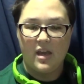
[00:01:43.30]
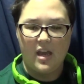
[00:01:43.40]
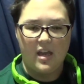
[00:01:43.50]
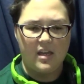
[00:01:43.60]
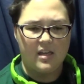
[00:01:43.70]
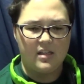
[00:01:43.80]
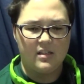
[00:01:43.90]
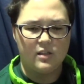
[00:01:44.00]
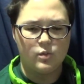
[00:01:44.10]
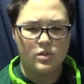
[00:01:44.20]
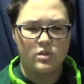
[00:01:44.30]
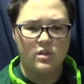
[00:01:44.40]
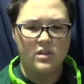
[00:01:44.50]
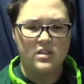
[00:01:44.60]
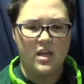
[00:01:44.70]
and this was
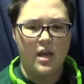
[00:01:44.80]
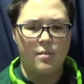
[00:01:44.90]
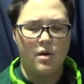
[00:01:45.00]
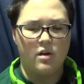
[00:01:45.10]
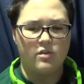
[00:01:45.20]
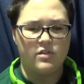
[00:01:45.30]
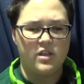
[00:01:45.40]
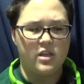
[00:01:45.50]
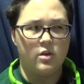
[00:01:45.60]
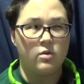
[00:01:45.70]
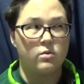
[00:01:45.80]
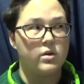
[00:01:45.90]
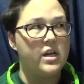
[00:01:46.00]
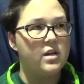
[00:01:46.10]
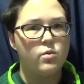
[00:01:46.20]
during the time of the
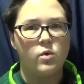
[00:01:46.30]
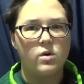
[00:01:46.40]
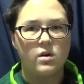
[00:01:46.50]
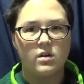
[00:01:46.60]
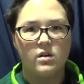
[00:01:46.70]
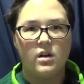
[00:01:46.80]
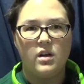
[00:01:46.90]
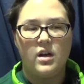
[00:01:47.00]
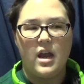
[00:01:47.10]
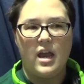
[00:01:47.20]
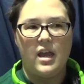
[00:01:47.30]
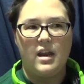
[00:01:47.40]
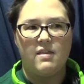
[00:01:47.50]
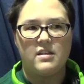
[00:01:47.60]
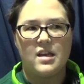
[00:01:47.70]
Korean War,
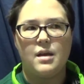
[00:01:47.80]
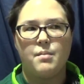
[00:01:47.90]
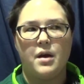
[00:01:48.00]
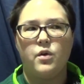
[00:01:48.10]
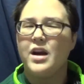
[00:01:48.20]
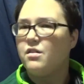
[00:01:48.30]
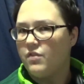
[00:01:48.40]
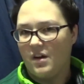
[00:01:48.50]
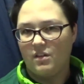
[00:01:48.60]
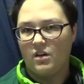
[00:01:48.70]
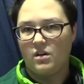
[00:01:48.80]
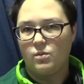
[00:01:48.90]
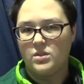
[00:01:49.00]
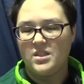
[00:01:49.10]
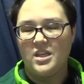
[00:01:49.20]
and at the time my grandfather
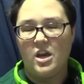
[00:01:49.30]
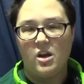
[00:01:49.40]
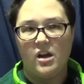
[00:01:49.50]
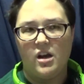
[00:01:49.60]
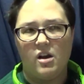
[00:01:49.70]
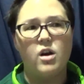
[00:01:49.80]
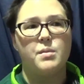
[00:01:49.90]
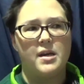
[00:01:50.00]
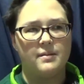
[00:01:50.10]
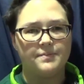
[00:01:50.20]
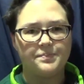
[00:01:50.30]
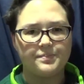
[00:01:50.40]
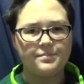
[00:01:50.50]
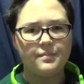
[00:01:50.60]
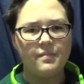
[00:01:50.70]
was in the army.
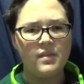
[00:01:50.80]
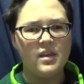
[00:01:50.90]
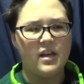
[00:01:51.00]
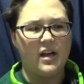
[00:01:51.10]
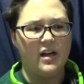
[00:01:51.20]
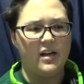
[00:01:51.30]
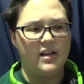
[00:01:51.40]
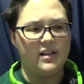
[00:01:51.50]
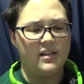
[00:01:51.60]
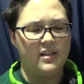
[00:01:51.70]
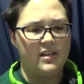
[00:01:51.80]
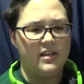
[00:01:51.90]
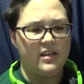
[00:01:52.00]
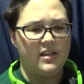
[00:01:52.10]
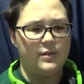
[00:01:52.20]

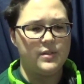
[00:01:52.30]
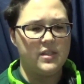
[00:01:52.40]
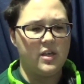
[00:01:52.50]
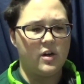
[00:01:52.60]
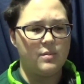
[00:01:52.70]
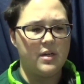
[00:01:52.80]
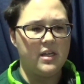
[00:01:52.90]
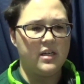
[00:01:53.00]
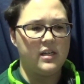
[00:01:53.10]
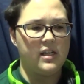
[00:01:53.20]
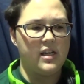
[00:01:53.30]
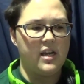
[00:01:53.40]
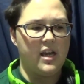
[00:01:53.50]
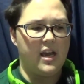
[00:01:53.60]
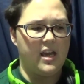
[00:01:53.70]
He was in the army,
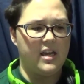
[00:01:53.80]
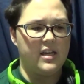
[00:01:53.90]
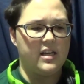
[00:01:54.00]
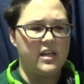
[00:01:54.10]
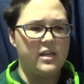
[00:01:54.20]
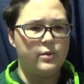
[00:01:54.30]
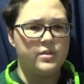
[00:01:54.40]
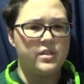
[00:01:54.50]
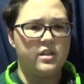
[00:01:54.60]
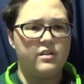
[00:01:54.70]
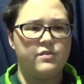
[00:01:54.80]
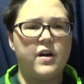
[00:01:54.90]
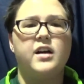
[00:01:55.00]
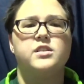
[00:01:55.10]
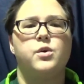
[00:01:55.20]
and he was in a
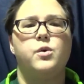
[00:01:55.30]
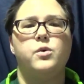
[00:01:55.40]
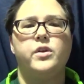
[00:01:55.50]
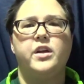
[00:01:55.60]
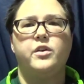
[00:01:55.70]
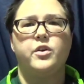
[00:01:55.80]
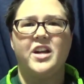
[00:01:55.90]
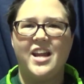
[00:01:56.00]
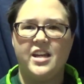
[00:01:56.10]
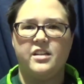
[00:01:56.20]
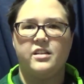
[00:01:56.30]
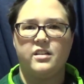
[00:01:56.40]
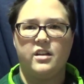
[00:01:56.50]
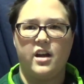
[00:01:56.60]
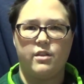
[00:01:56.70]
foxhole, and a grenade
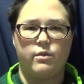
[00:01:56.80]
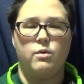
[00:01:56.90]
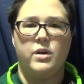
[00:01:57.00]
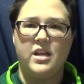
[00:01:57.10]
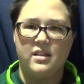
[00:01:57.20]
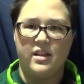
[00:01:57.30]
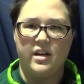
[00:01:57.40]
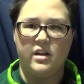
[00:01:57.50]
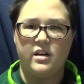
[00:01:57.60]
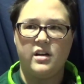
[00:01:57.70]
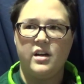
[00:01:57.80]
got thrown in there